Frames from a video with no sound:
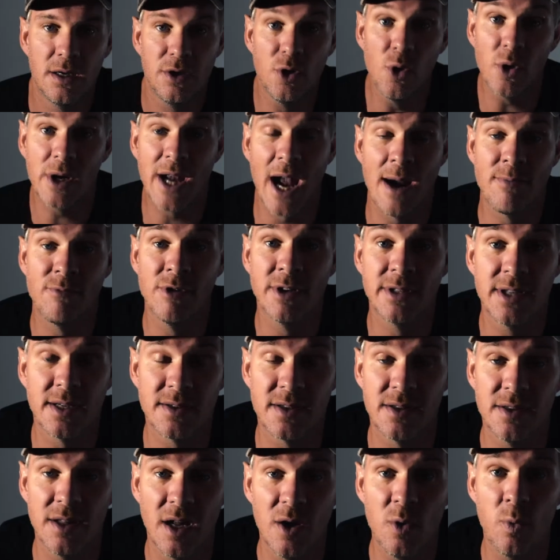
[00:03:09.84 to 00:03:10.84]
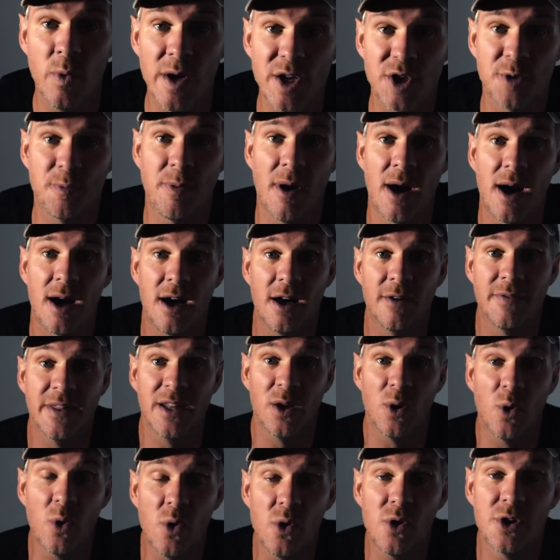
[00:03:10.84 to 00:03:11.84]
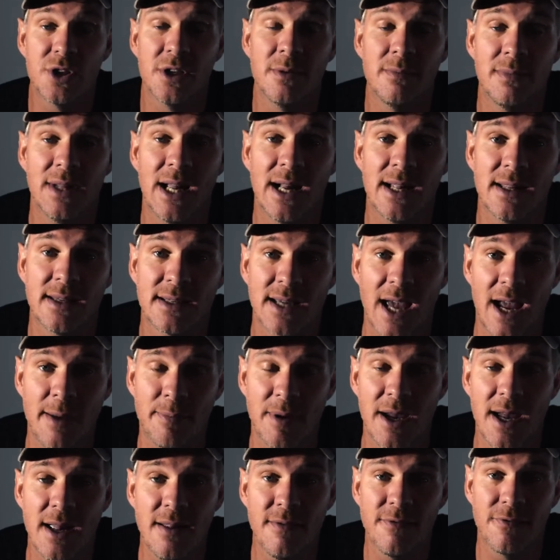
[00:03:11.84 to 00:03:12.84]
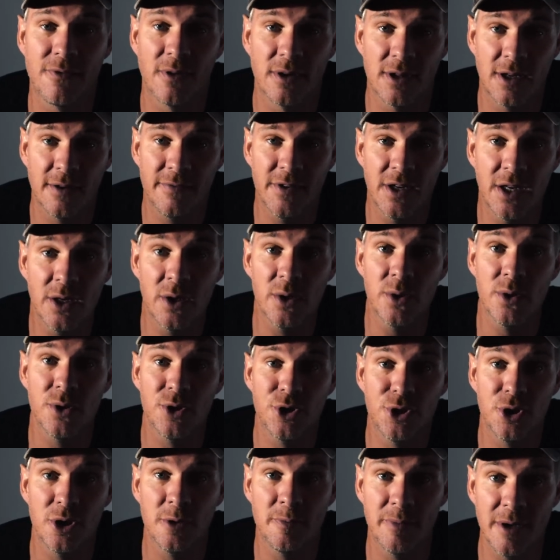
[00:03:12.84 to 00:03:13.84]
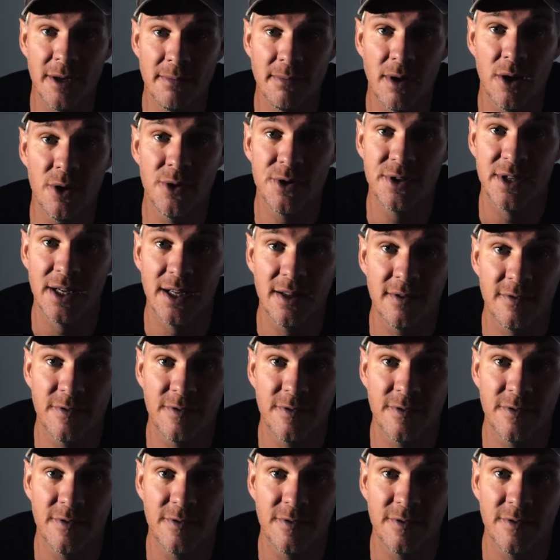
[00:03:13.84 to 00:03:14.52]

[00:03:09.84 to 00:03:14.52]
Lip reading: Your camera doesn't know which part of the awesome landscape in front of you should be most in